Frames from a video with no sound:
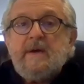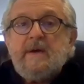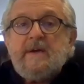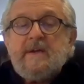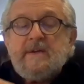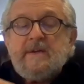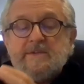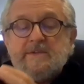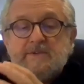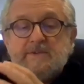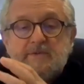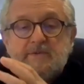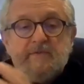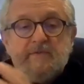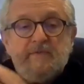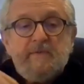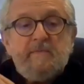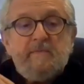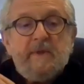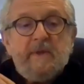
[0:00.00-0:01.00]
is true
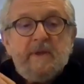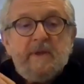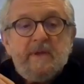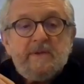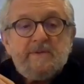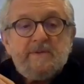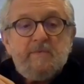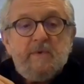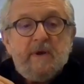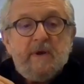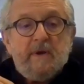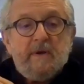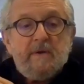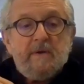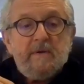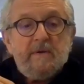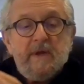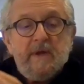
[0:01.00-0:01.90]
for me as well.